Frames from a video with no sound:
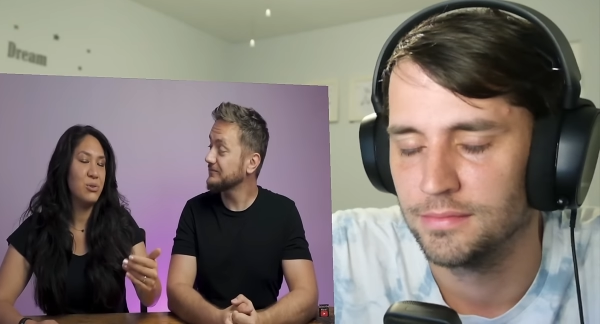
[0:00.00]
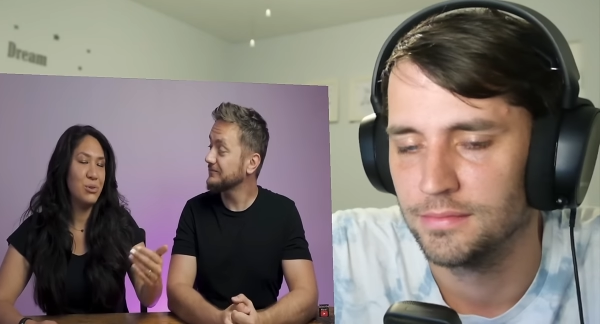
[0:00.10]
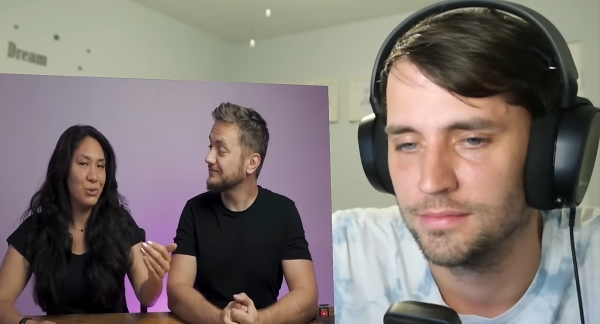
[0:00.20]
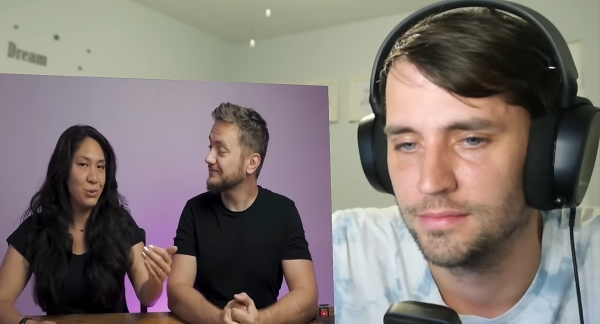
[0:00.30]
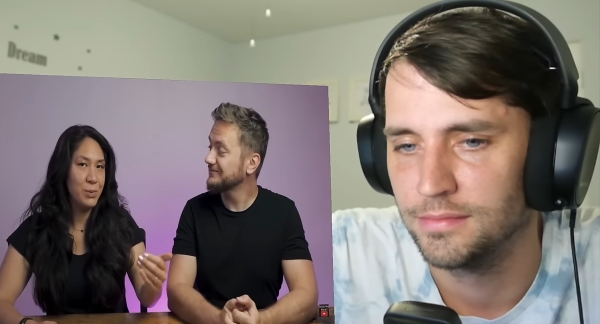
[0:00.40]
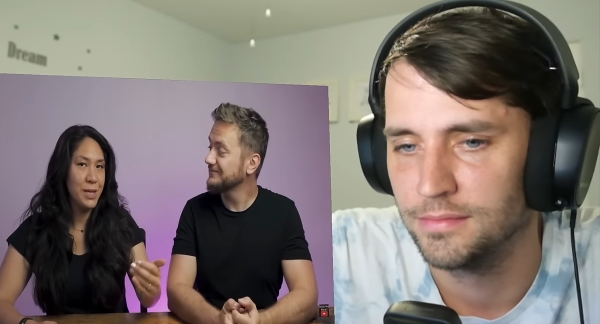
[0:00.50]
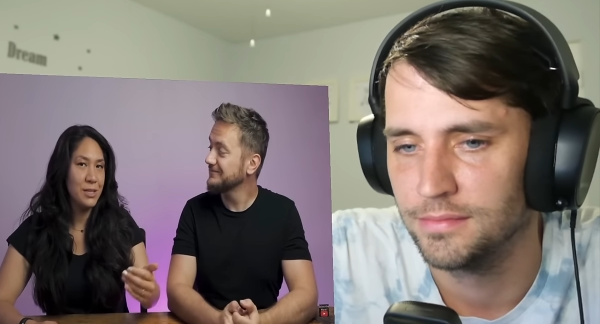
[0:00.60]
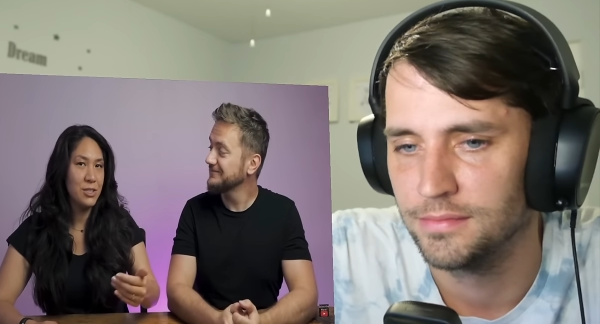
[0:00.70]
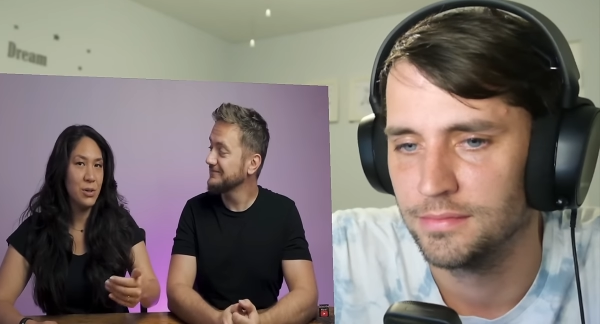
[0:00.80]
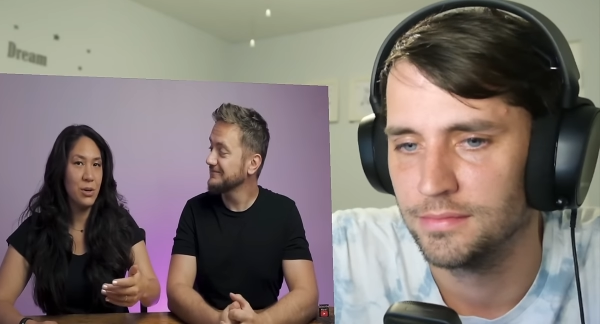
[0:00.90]
Speaker 1: to a nude
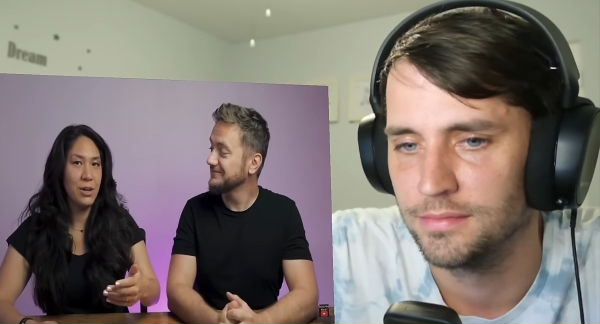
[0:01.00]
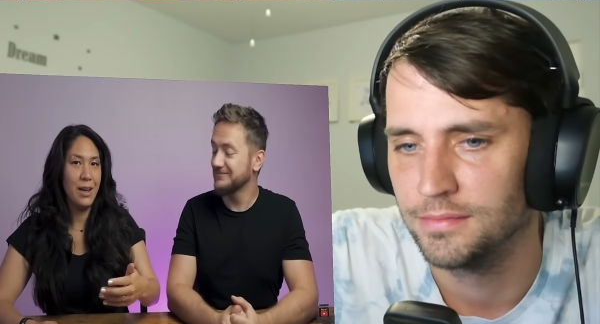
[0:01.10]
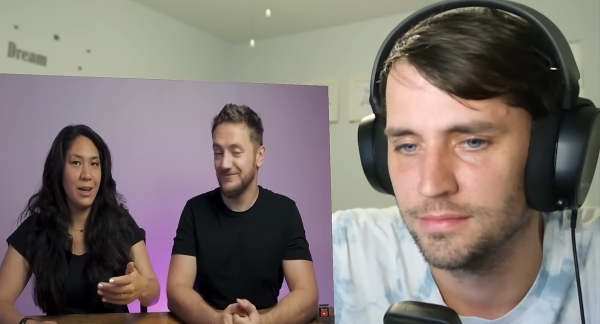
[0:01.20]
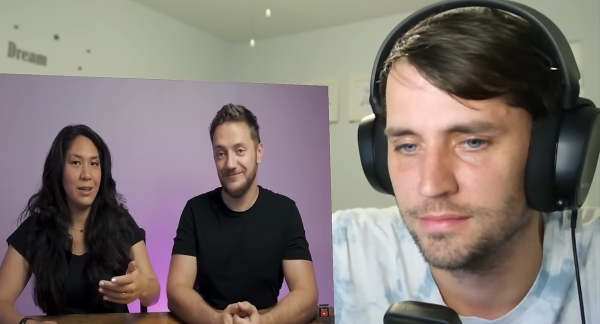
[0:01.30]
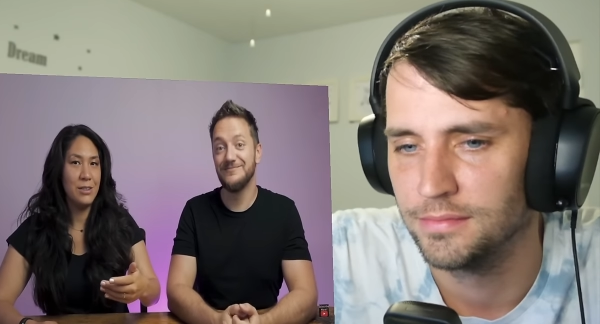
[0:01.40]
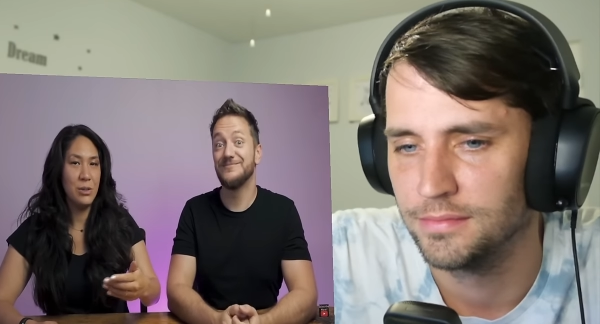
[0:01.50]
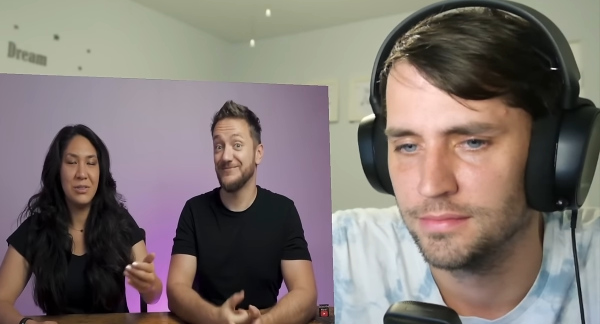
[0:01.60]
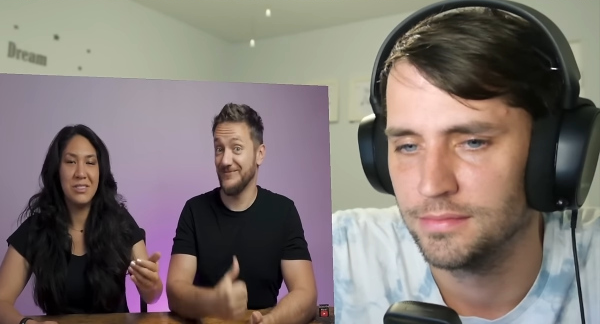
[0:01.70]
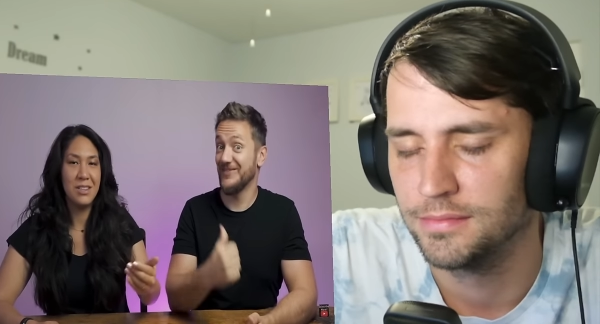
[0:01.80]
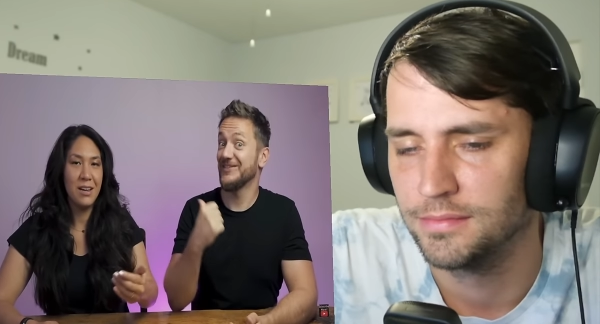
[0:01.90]
beach or a
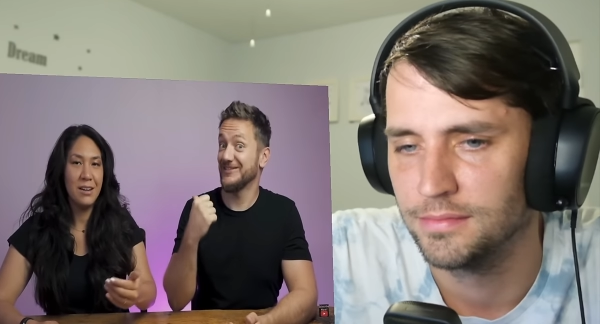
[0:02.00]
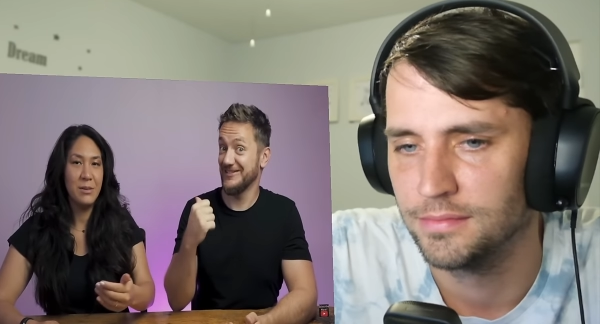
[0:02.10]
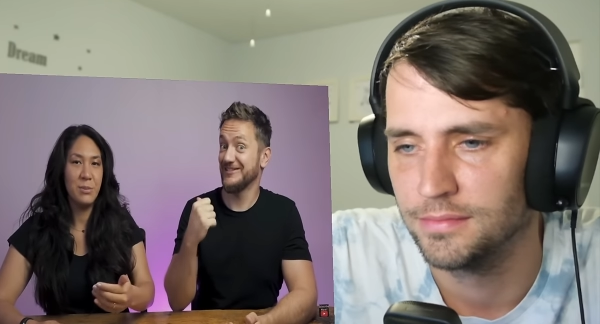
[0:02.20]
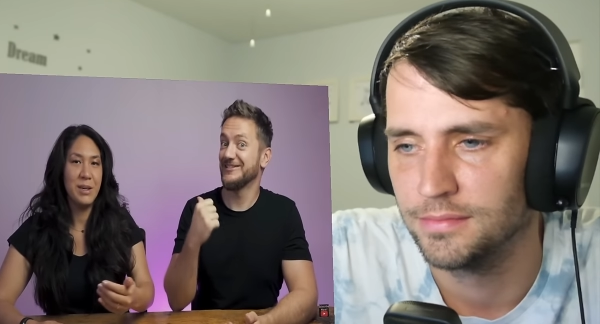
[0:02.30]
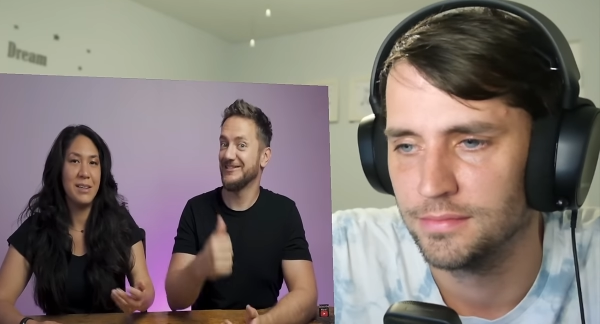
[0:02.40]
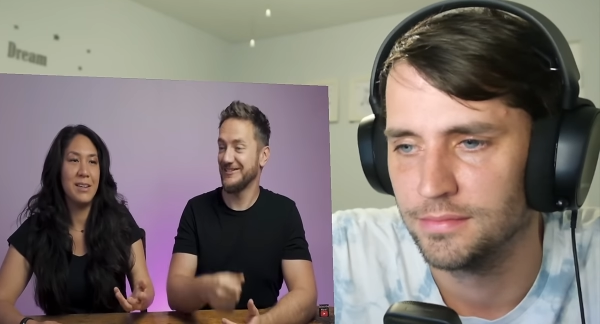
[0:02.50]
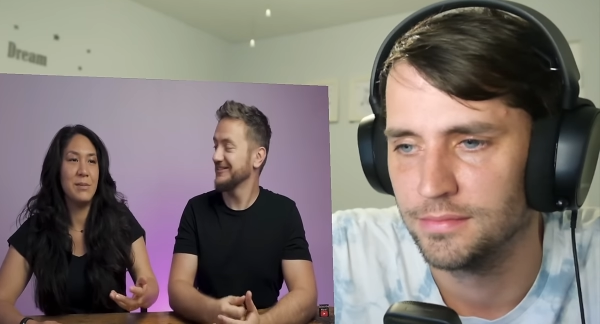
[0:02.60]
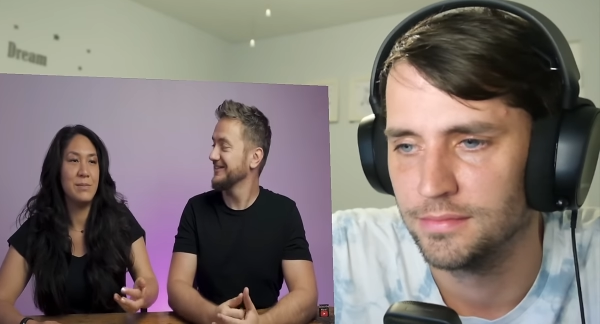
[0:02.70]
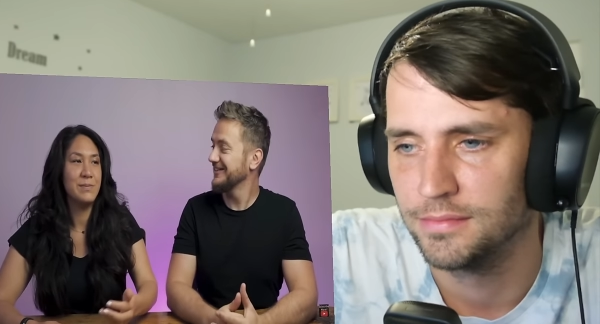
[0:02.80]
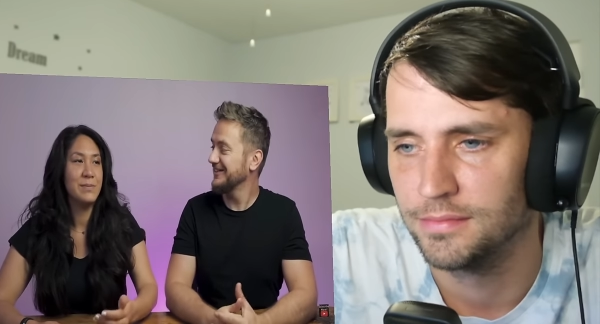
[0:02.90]
nude sauna, but
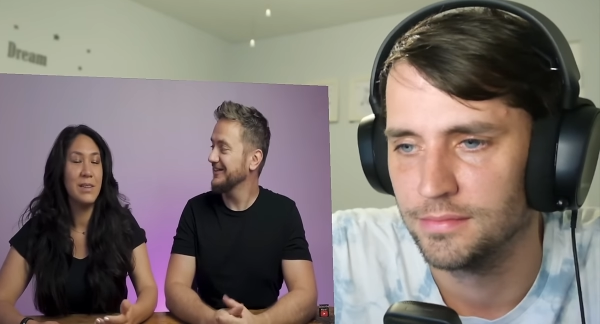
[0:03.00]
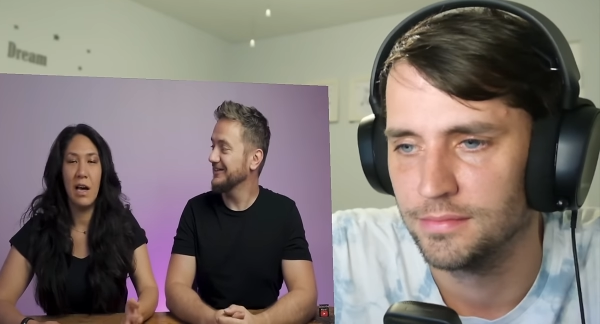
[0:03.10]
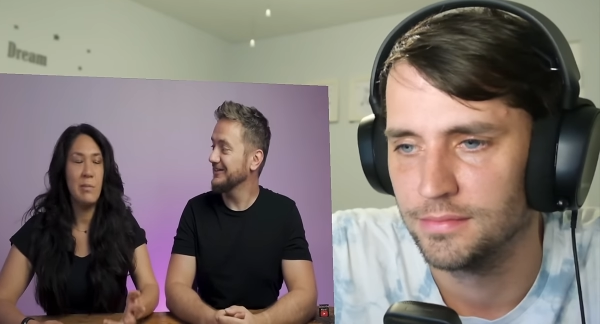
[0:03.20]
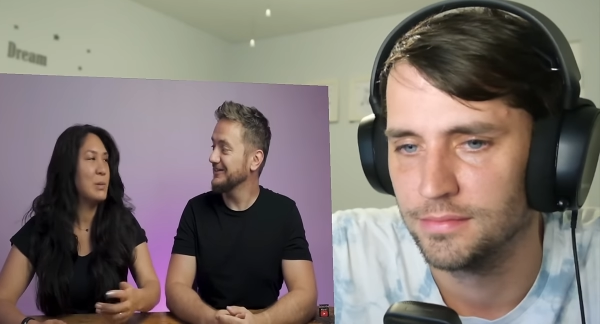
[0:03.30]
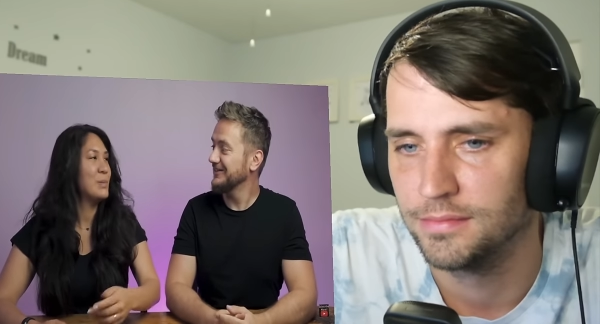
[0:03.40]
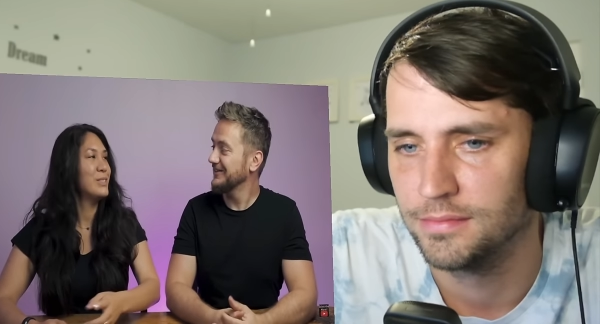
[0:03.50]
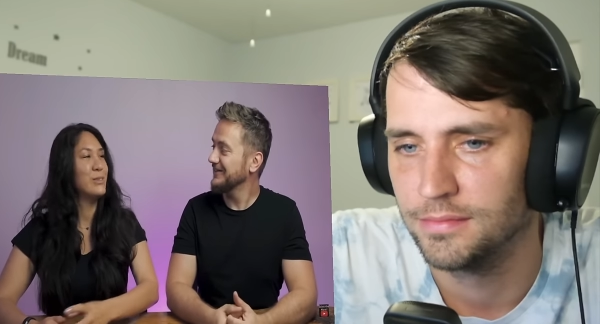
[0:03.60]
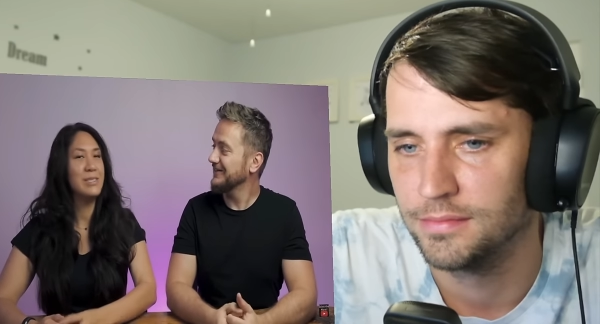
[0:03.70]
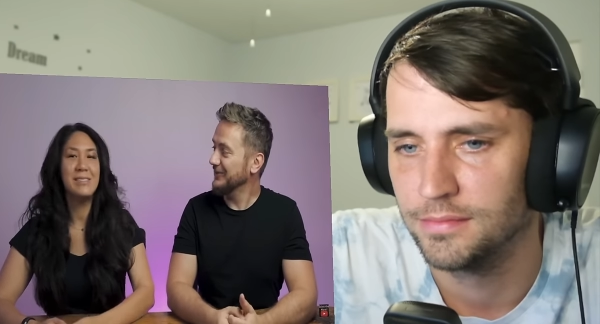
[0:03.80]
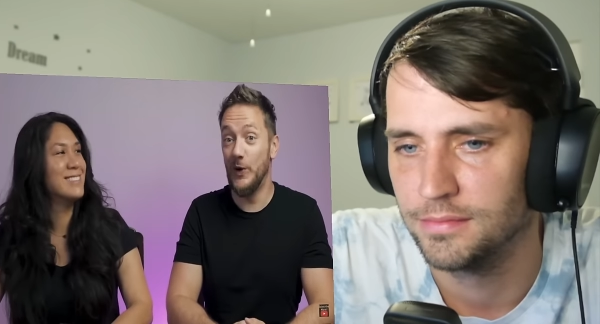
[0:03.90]
um, I'm open to it.